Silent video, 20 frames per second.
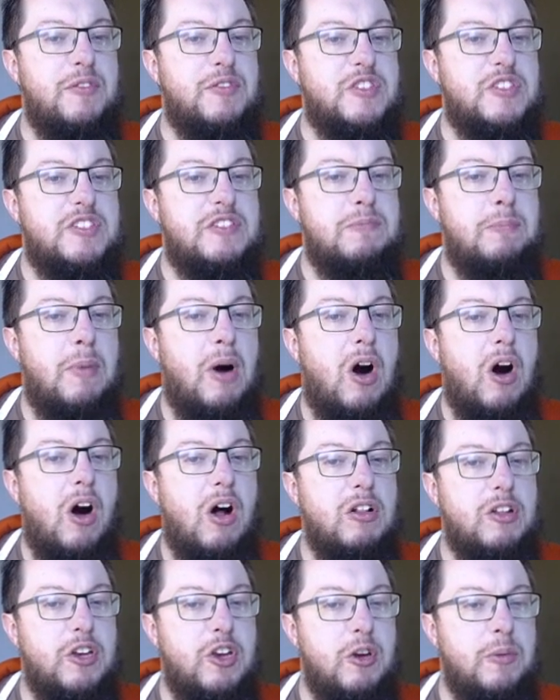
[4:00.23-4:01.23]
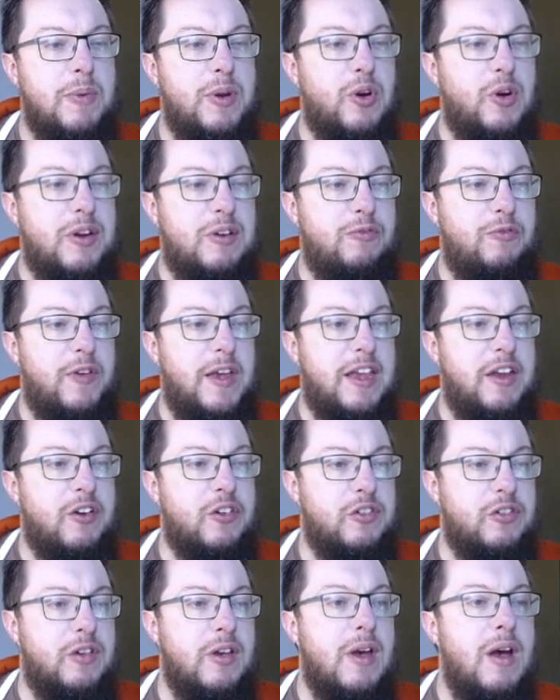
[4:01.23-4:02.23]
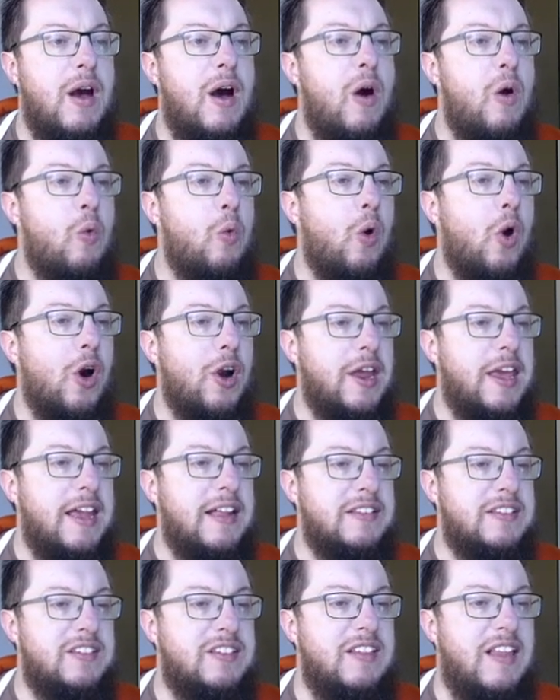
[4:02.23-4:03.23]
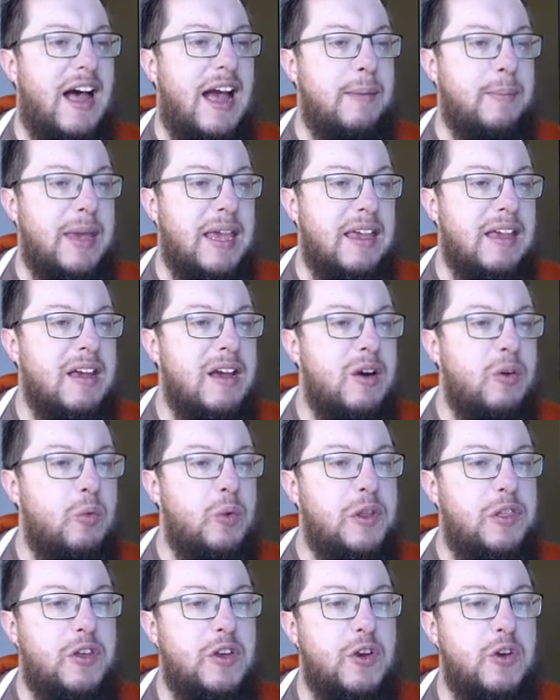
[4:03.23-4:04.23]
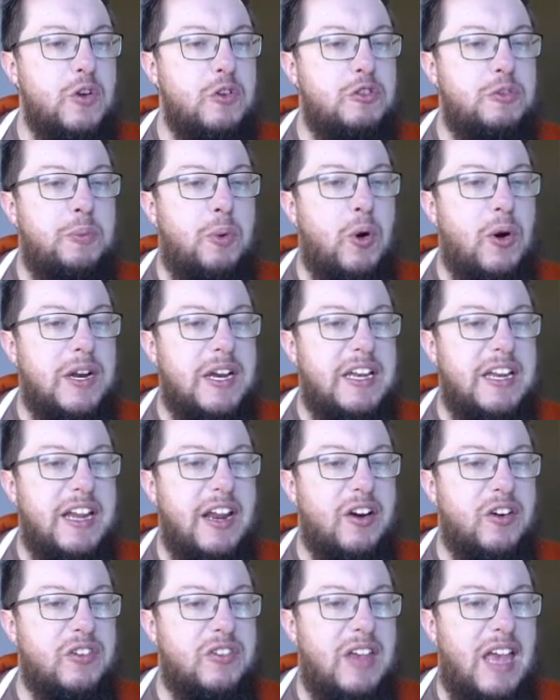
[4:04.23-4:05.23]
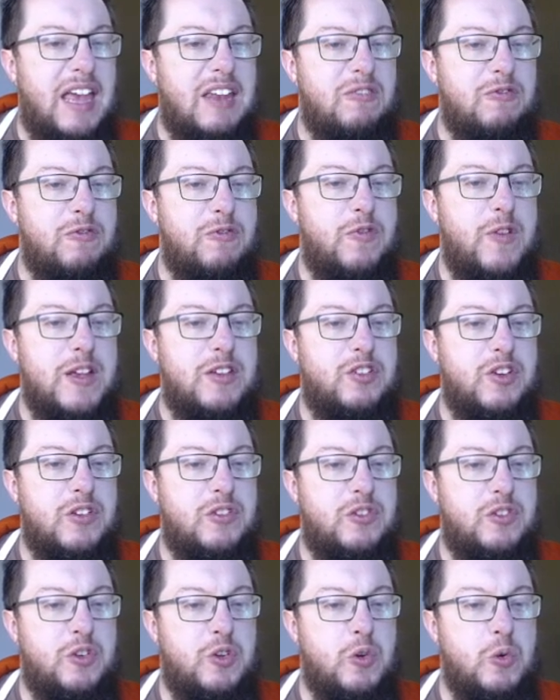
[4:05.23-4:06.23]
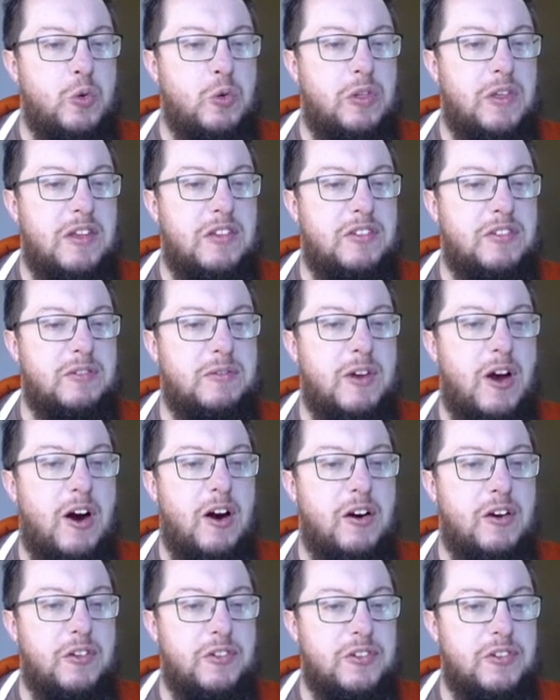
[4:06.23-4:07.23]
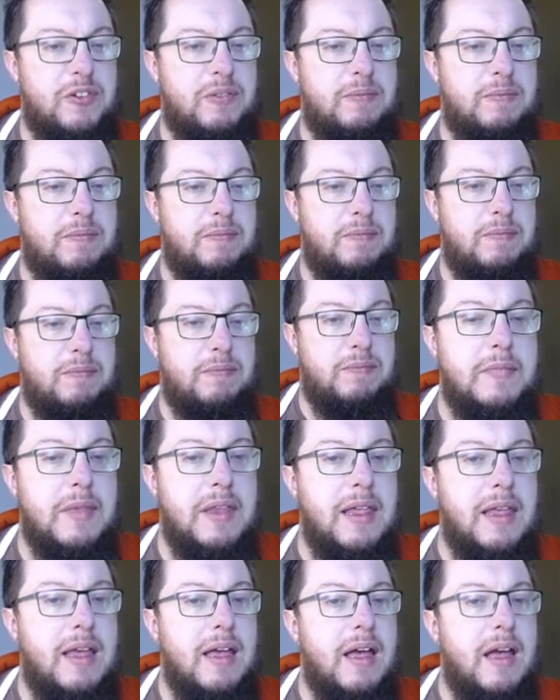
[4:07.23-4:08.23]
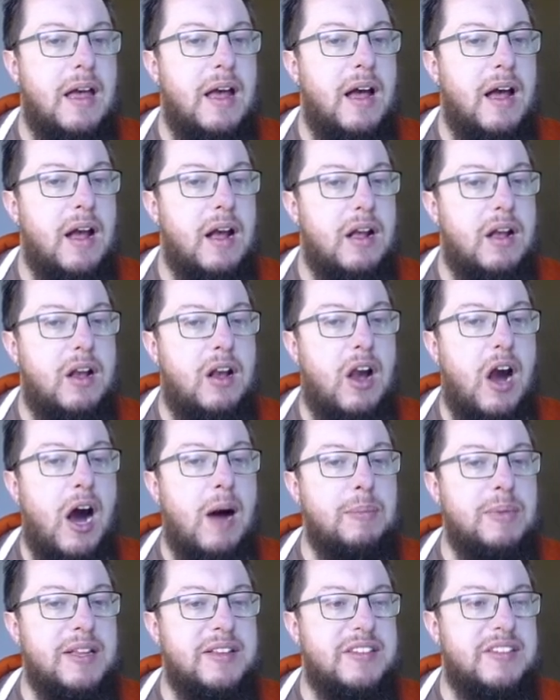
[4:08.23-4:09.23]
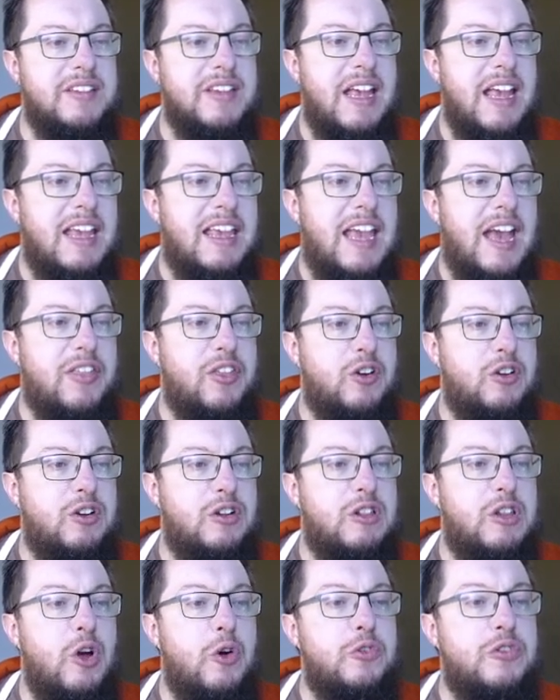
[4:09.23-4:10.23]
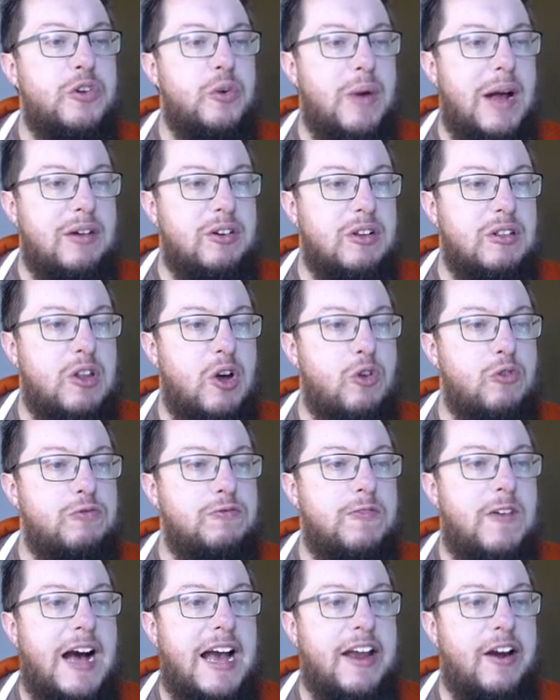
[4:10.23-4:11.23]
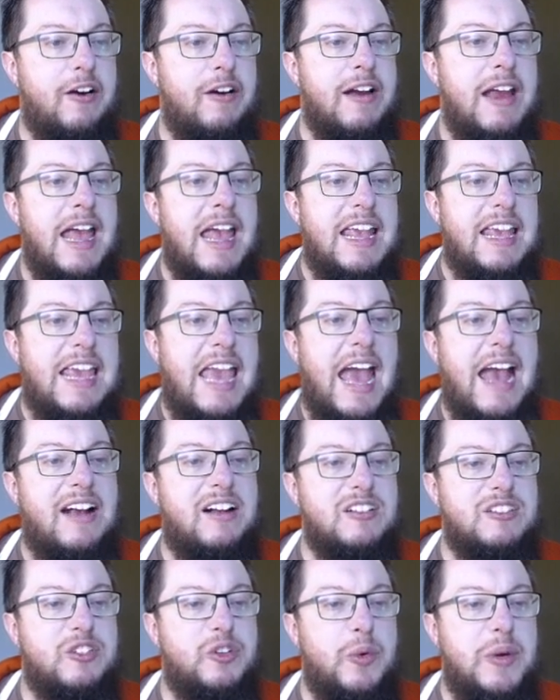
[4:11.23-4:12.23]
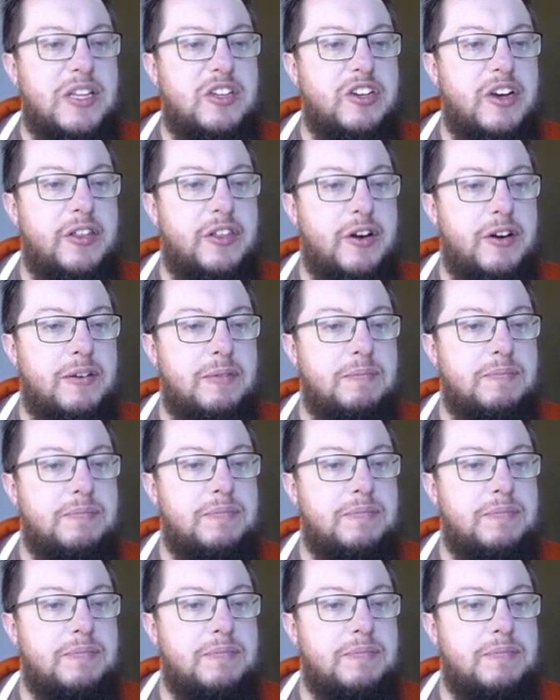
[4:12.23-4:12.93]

of small humanoid figures, warty and slimy, with huge pointed ears and vicious toothy snarls. Goblins, gathered close around a low fire, cackle to each other.